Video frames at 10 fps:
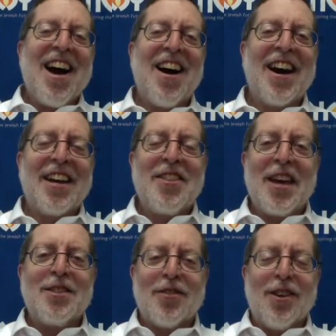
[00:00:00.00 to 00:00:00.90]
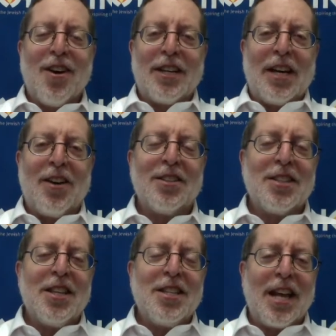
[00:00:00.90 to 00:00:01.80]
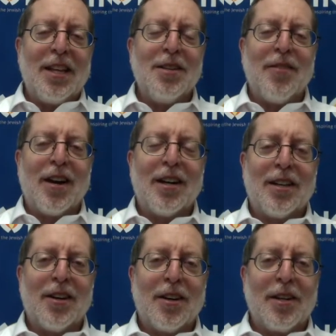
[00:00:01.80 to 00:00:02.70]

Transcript: Hi, and thanks for logging on to the Daily Dvar Halacha.